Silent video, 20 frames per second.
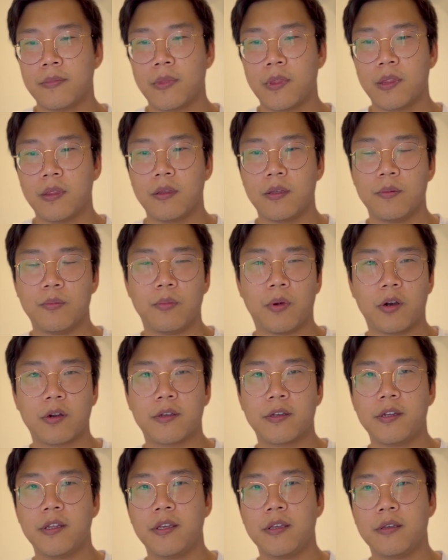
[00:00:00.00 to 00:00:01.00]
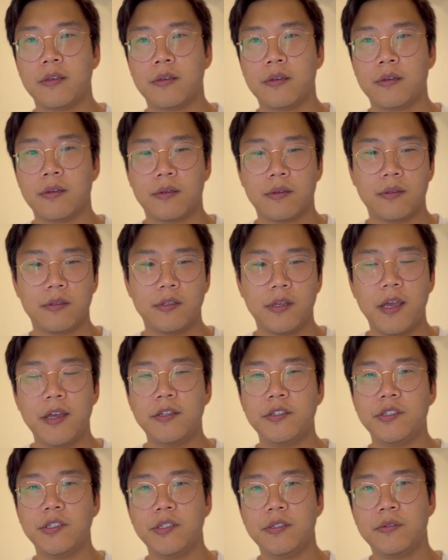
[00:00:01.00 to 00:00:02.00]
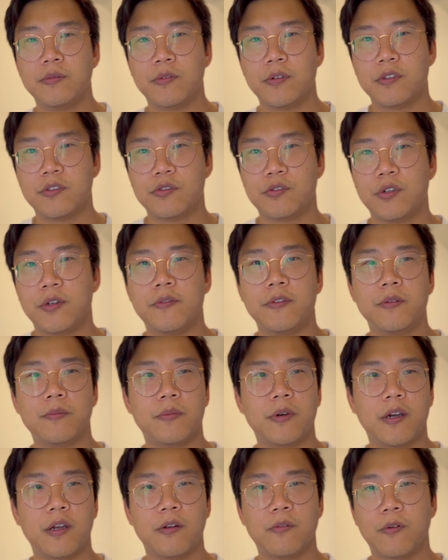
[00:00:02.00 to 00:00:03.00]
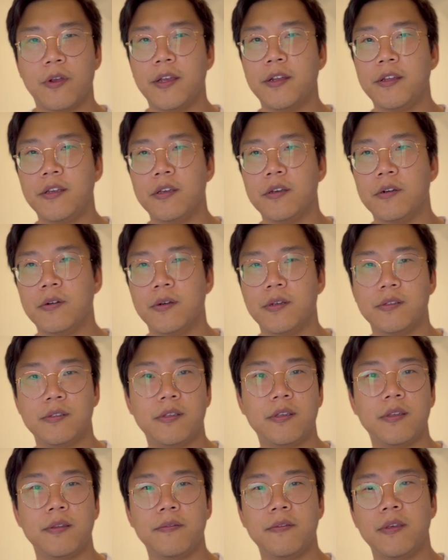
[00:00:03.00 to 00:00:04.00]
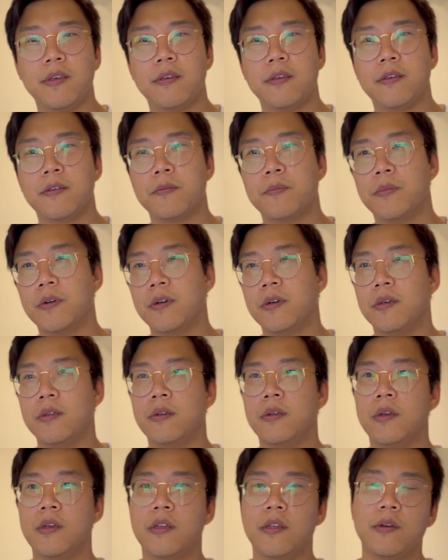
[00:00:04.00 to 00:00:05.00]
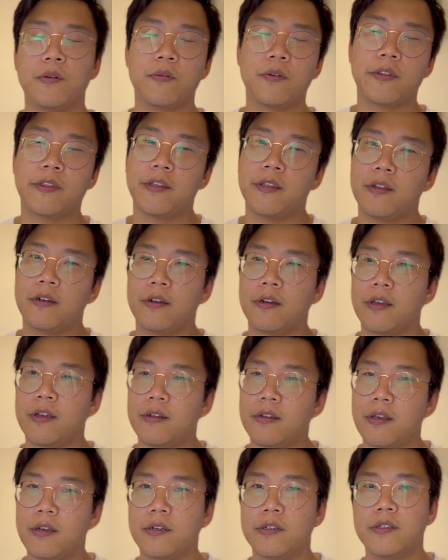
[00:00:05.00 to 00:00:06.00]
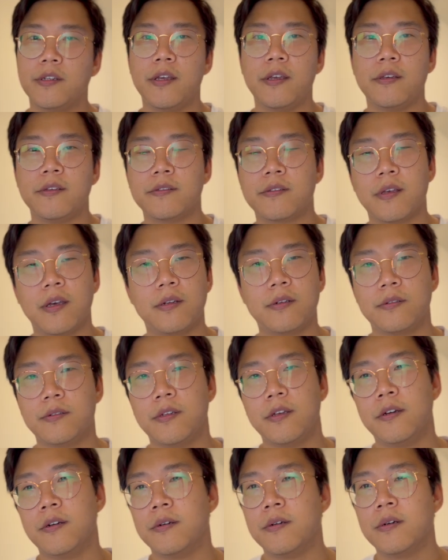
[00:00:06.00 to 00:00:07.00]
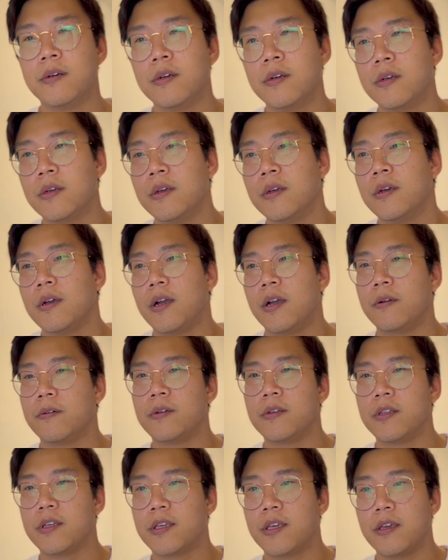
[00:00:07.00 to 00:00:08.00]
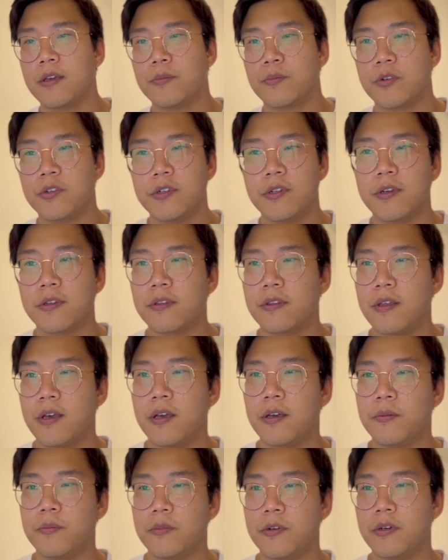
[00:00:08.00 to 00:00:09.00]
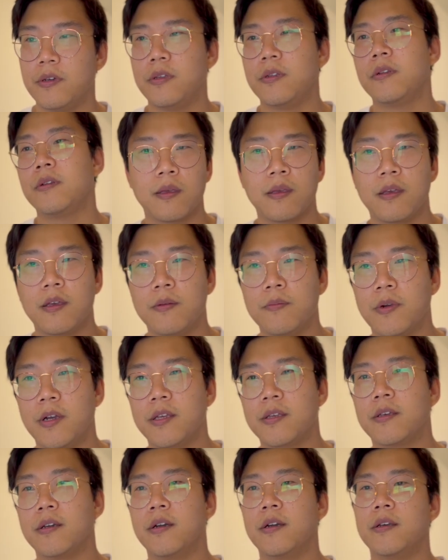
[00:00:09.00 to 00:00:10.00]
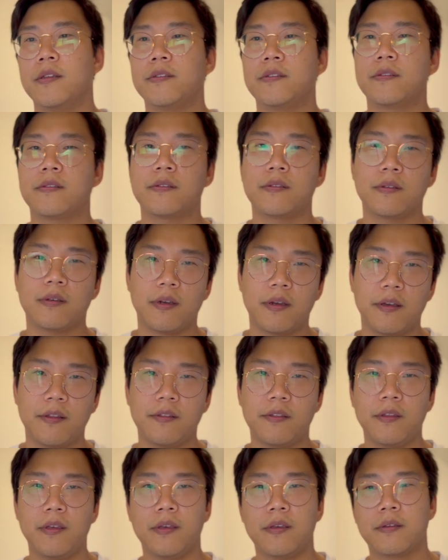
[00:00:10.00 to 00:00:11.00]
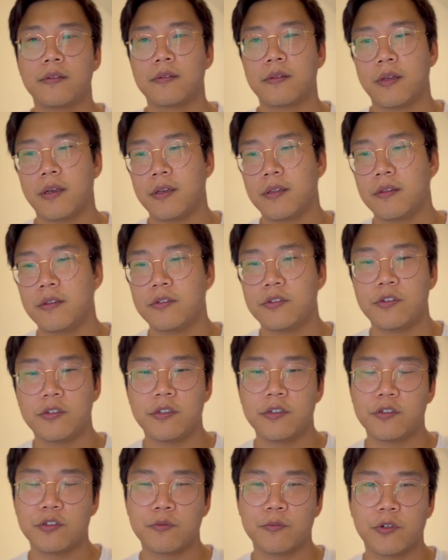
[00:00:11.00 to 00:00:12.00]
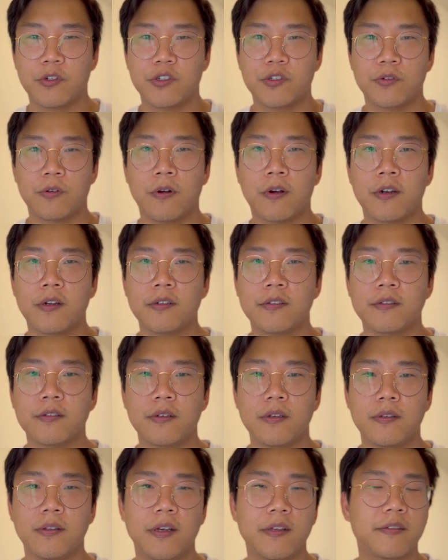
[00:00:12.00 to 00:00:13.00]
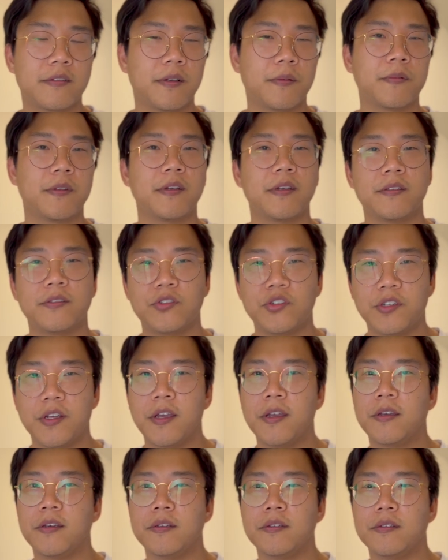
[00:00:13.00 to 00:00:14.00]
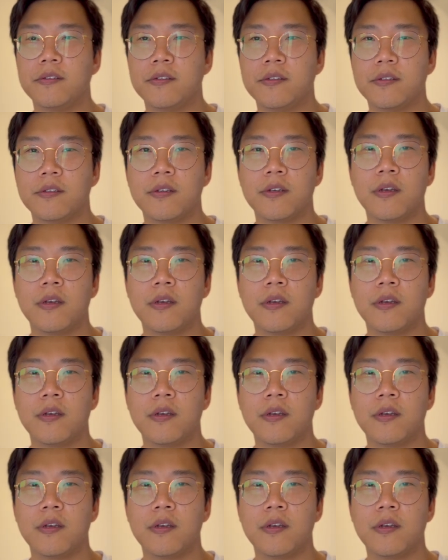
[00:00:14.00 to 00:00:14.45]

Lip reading: the marketing engine was driven by radio and TV, but with the internet nowadays, I don't know. I really can't predict that, but in my guts, I think like the traditional martial arts, unless something has changed,